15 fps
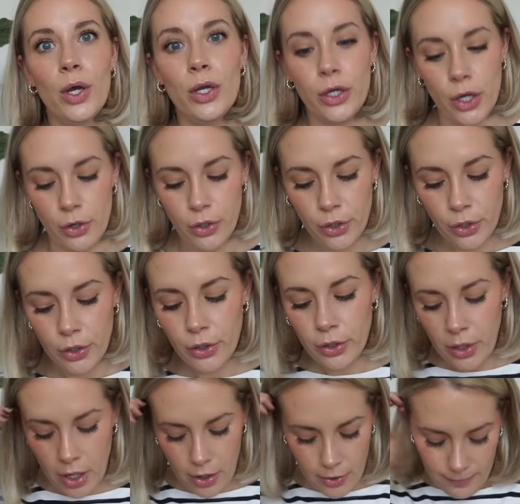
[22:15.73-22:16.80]
No, no, no, no,
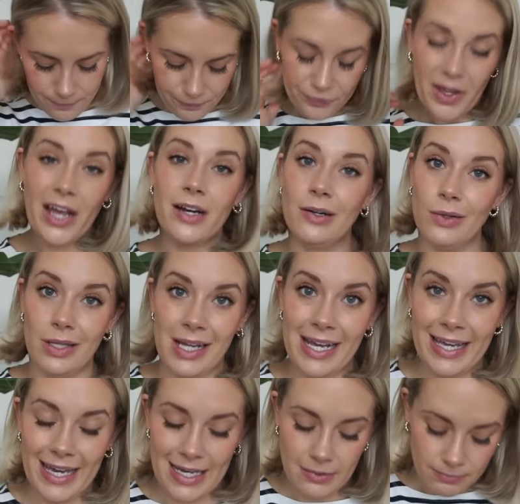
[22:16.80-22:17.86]
no. I don't
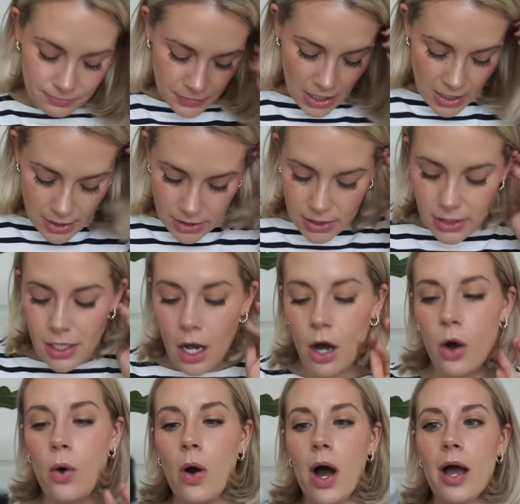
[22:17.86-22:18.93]
like it.
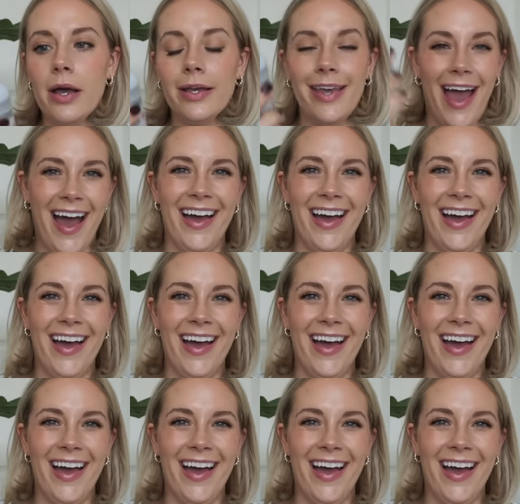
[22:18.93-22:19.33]
So, yeah.